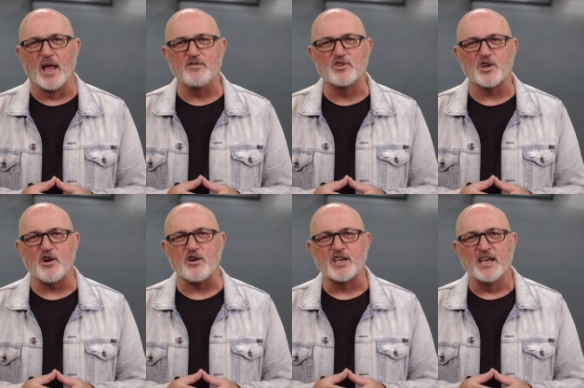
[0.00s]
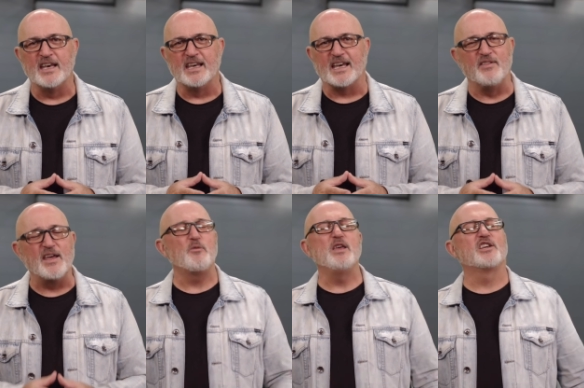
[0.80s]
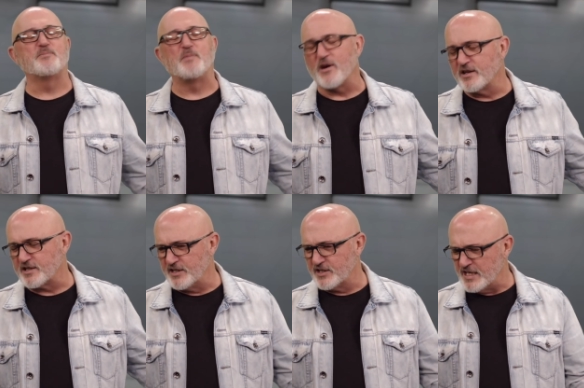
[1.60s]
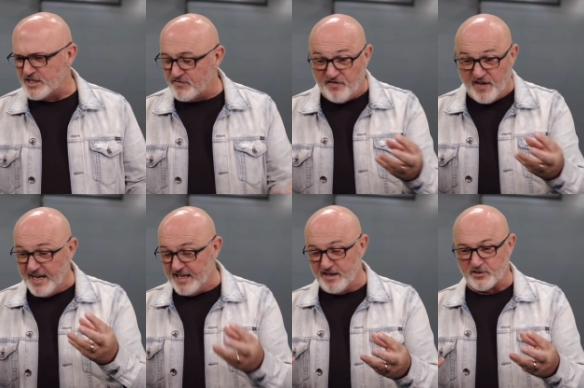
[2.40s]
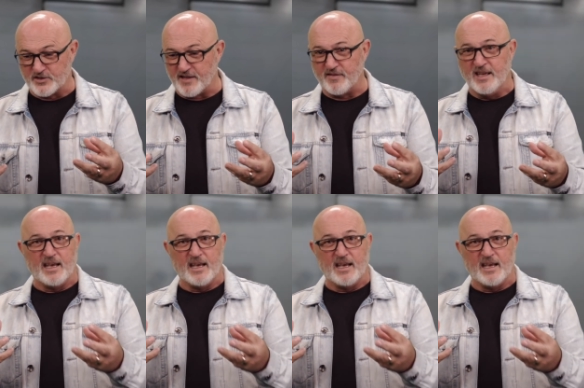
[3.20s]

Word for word: Life Church. And then we experienced these, these videos, and